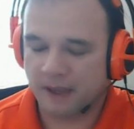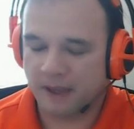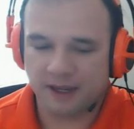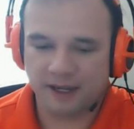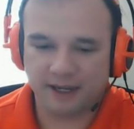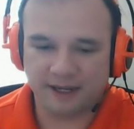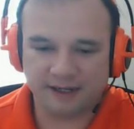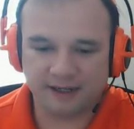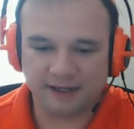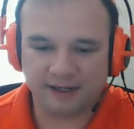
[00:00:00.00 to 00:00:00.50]

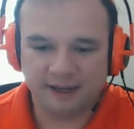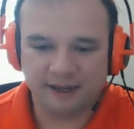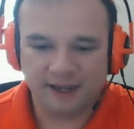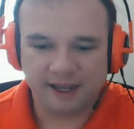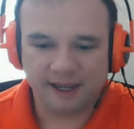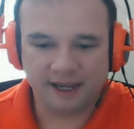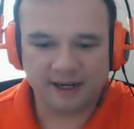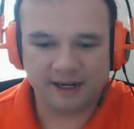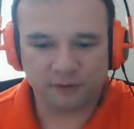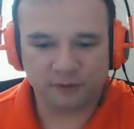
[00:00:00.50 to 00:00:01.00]
And
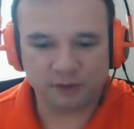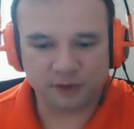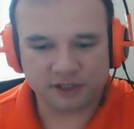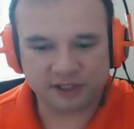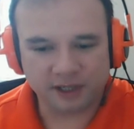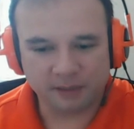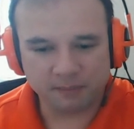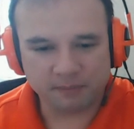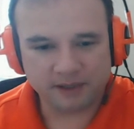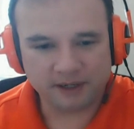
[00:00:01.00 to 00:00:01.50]
if there's
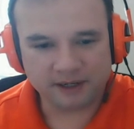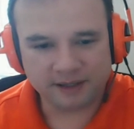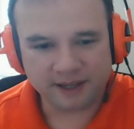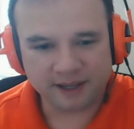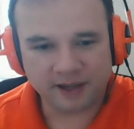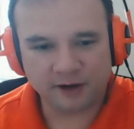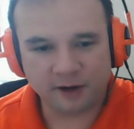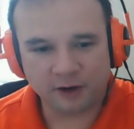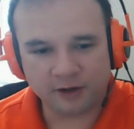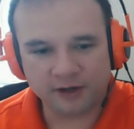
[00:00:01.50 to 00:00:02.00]
something
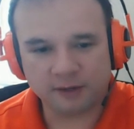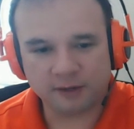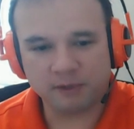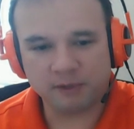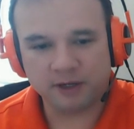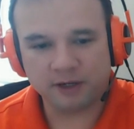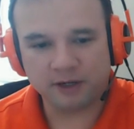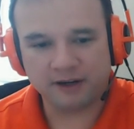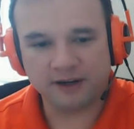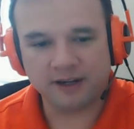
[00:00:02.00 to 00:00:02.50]
that our
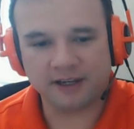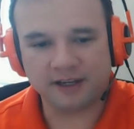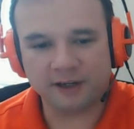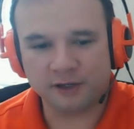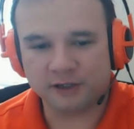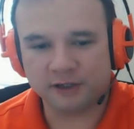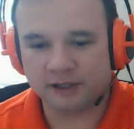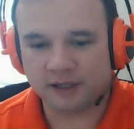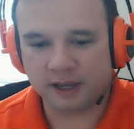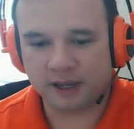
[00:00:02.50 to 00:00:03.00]
community can use
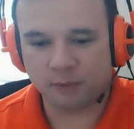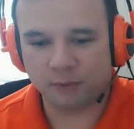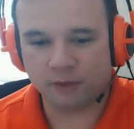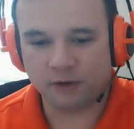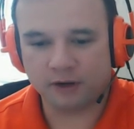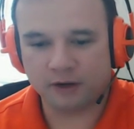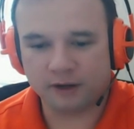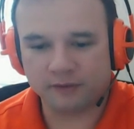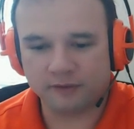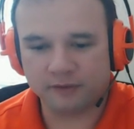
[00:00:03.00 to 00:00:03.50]
a lot
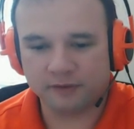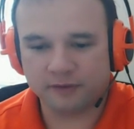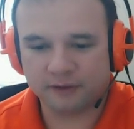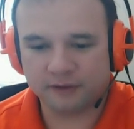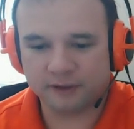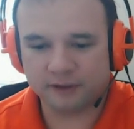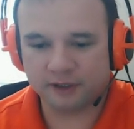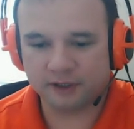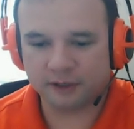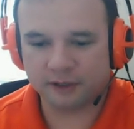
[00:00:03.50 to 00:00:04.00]
more of,
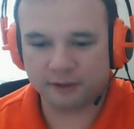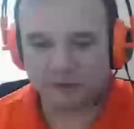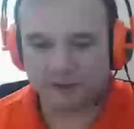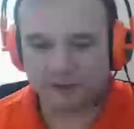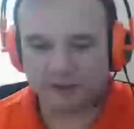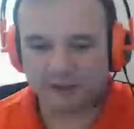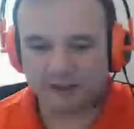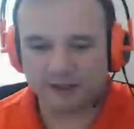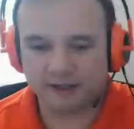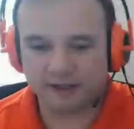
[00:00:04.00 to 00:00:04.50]
Joe
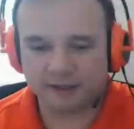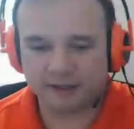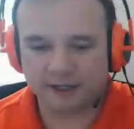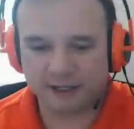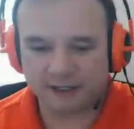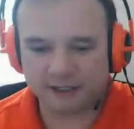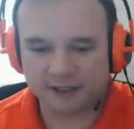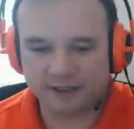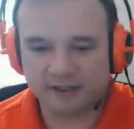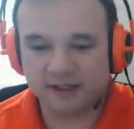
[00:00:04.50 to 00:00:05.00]
and
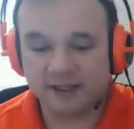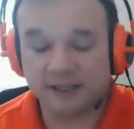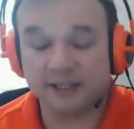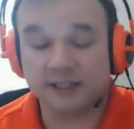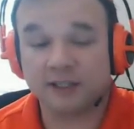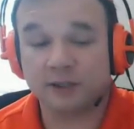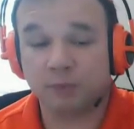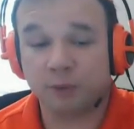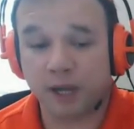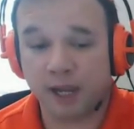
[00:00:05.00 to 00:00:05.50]
Jess,
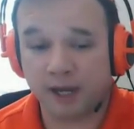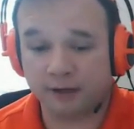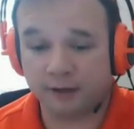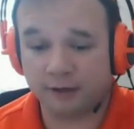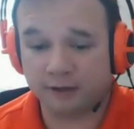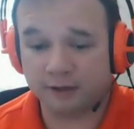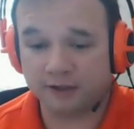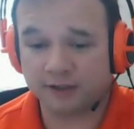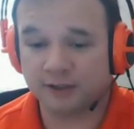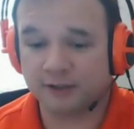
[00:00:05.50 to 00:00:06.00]
it's
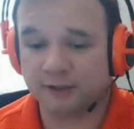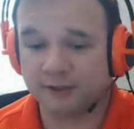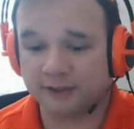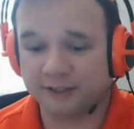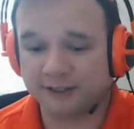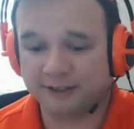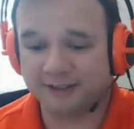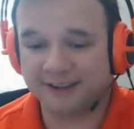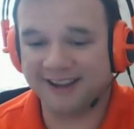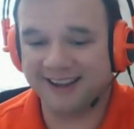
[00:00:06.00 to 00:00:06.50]
Swagger. So
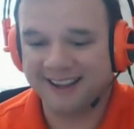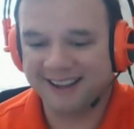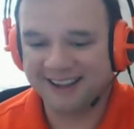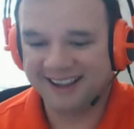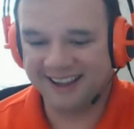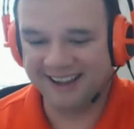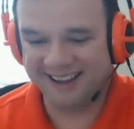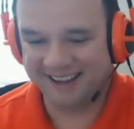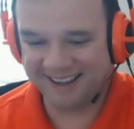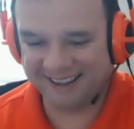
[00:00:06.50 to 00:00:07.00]

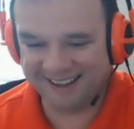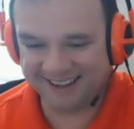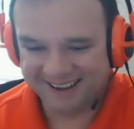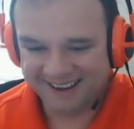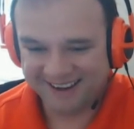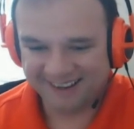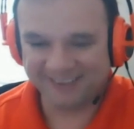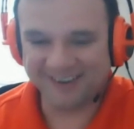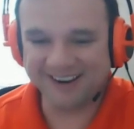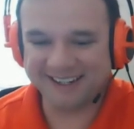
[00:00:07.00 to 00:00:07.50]

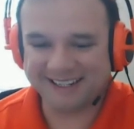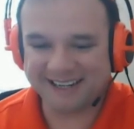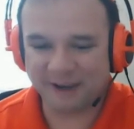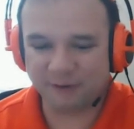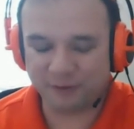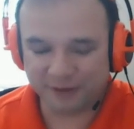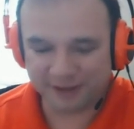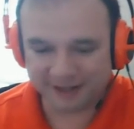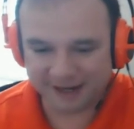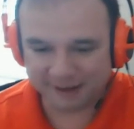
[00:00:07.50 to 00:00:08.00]
we
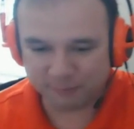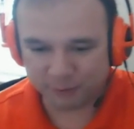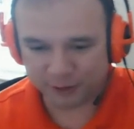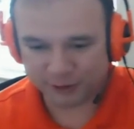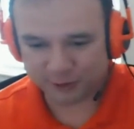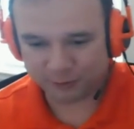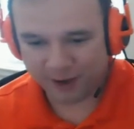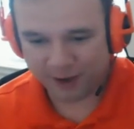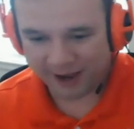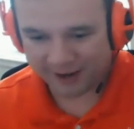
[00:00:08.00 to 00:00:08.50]
definitely need more
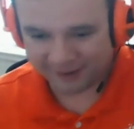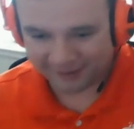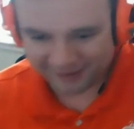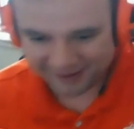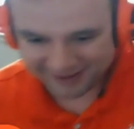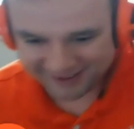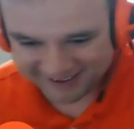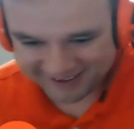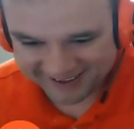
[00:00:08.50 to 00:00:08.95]
Swagger.